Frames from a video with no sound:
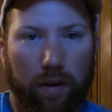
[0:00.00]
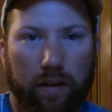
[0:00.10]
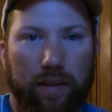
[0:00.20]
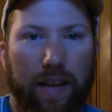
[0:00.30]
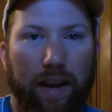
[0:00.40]

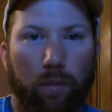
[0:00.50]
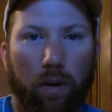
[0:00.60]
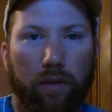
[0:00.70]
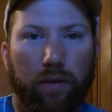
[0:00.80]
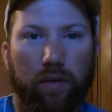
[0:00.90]
stained
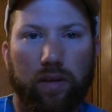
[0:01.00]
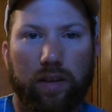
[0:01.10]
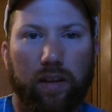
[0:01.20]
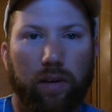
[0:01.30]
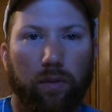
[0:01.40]
water versus
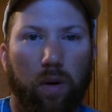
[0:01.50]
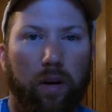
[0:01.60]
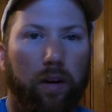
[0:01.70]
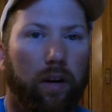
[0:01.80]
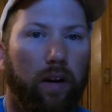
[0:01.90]
clear
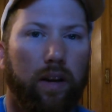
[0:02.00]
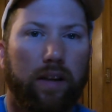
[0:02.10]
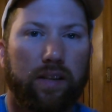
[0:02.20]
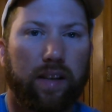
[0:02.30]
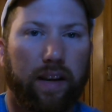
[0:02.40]
water,
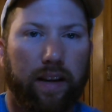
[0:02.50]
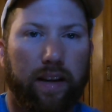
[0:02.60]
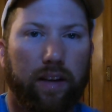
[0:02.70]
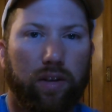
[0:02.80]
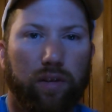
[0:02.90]
sunny
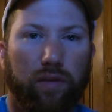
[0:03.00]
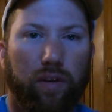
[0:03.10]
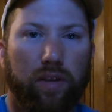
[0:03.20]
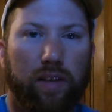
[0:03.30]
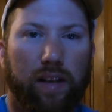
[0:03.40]
conditions
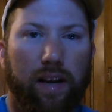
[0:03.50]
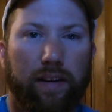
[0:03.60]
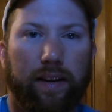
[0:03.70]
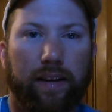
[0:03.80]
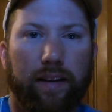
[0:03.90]
versus
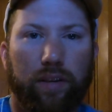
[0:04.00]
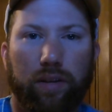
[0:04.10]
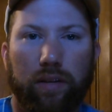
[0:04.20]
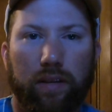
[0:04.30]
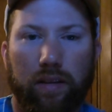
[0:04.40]
cloudy
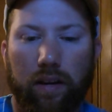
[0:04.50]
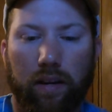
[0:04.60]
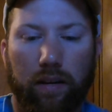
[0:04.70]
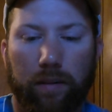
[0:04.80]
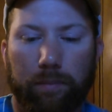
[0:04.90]
conditions.
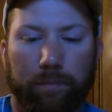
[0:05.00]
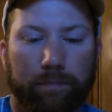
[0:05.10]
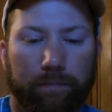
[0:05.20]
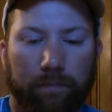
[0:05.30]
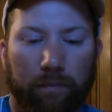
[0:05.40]

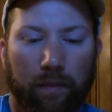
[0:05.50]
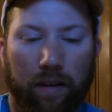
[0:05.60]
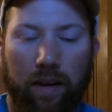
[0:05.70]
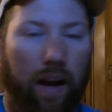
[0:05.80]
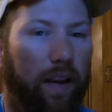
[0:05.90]

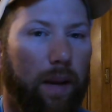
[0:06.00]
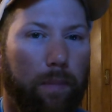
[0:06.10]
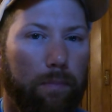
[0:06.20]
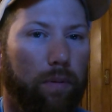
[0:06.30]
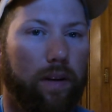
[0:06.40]
I keep
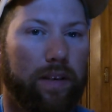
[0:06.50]
it pretty